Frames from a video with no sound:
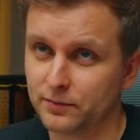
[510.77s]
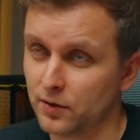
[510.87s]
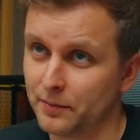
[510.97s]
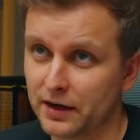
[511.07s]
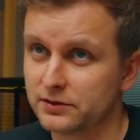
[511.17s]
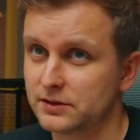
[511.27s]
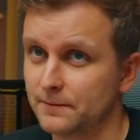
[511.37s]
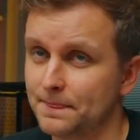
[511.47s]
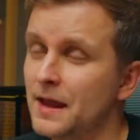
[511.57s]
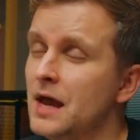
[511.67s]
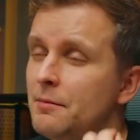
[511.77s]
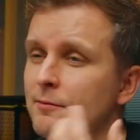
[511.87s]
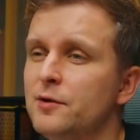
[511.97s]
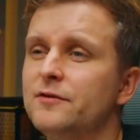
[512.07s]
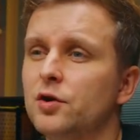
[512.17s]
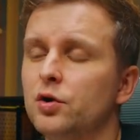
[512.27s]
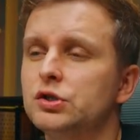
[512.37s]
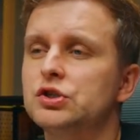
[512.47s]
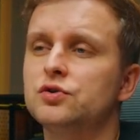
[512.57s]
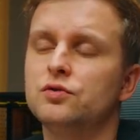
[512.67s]
comparison. But moving
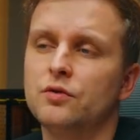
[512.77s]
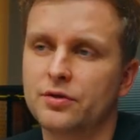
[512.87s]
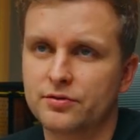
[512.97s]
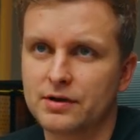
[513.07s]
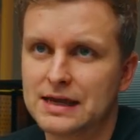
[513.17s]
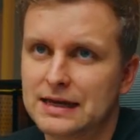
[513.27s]
on to three